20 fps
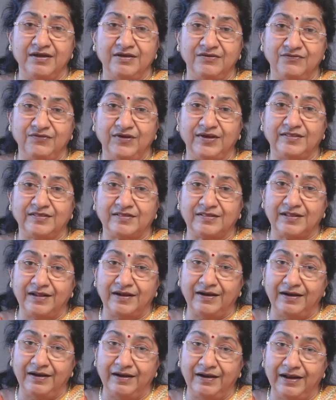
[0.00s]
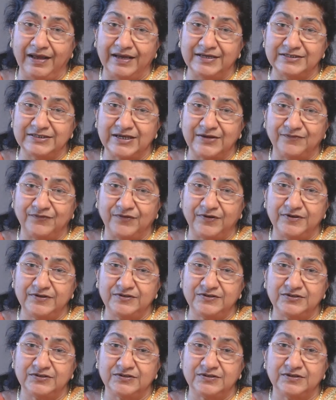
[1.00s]
with less
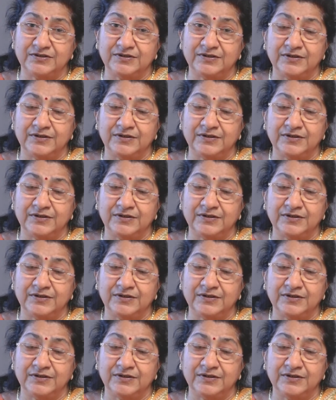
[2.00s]
efforts,